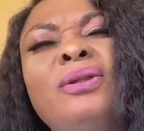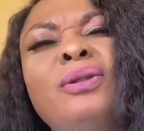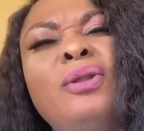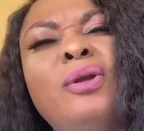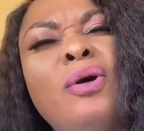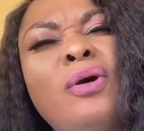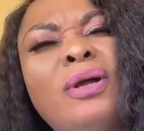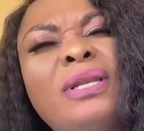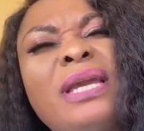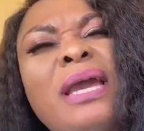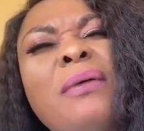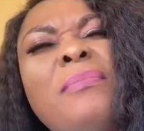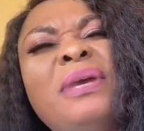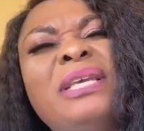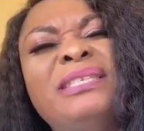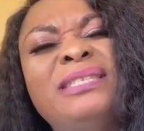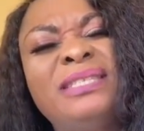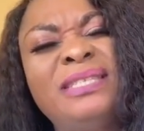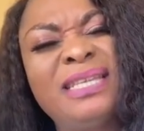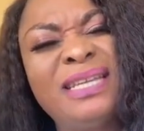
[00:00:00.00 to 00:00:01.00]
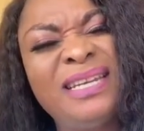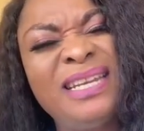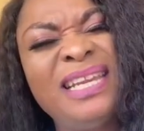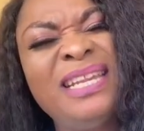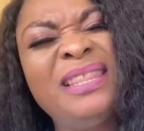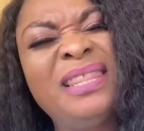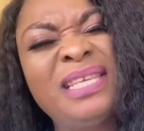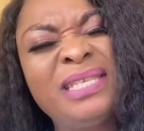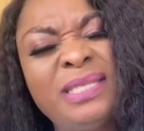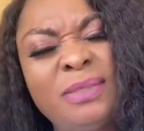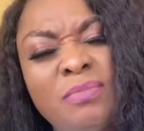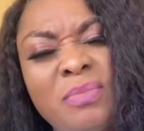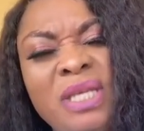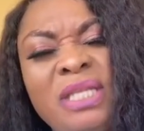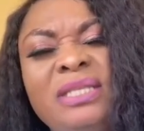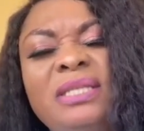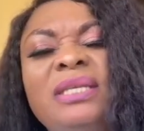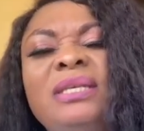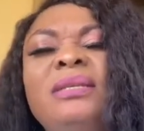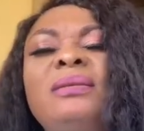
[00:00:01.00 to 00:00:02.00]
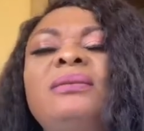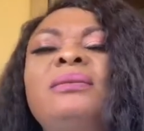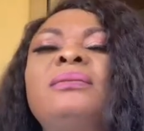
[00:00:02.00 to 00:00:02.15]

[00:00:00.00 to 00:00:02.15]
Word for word: Lord, come and sit in this meeting.